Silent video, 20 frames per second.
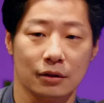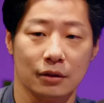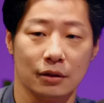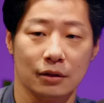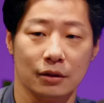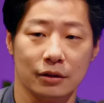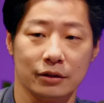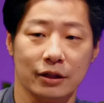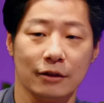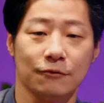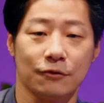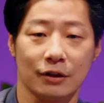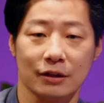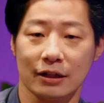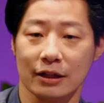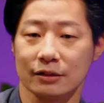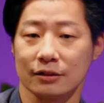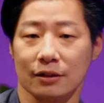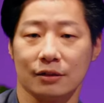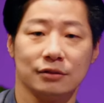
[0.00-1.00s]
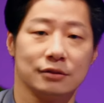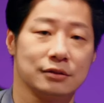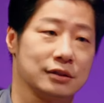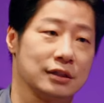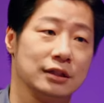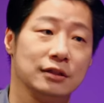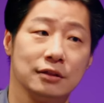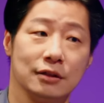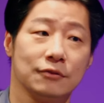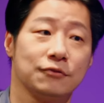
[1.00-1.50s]
uh, different lessons
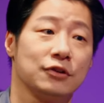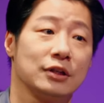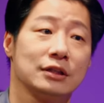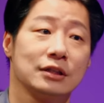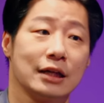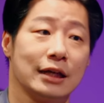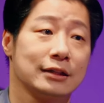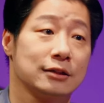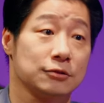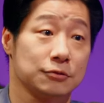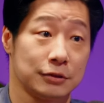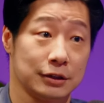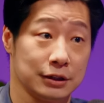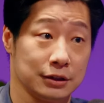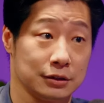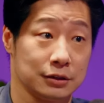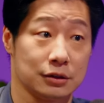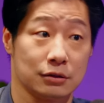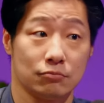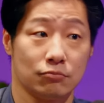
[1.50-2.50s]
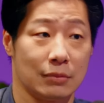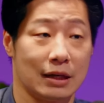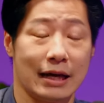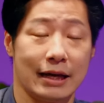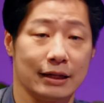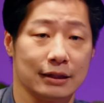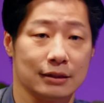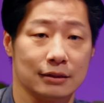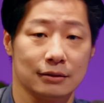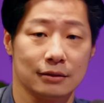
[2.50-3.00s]
in different categories, mm-hmm,
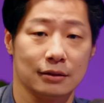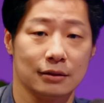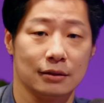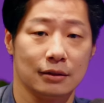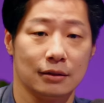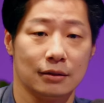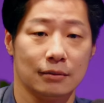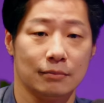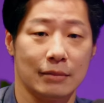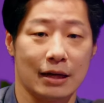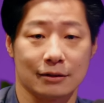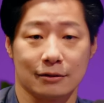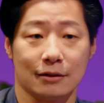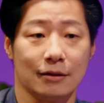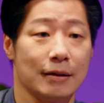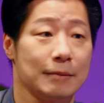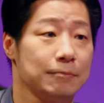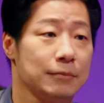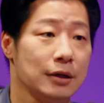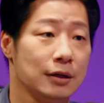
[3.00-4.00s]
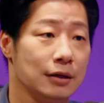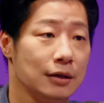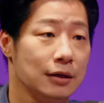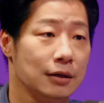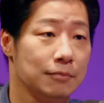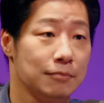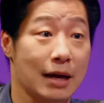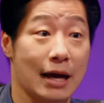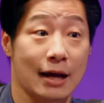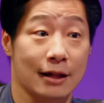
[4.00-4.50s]
like mm-hmm. the math, uh,
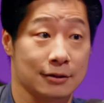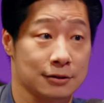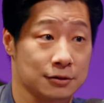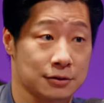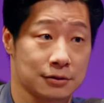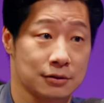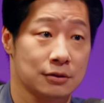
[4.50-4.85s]
maths